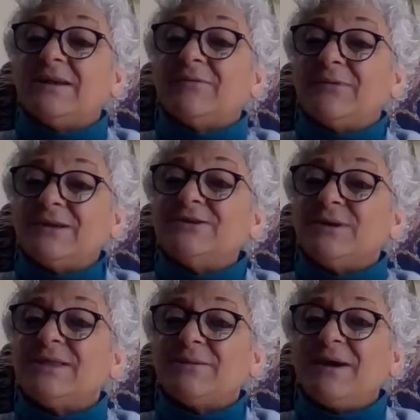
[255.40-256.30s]
once you
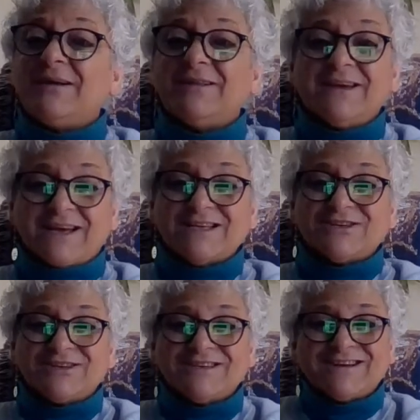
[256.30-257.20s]
hit the bell, it's
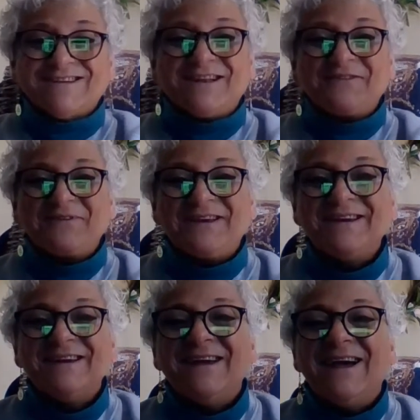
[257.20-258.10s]
going to start salivating.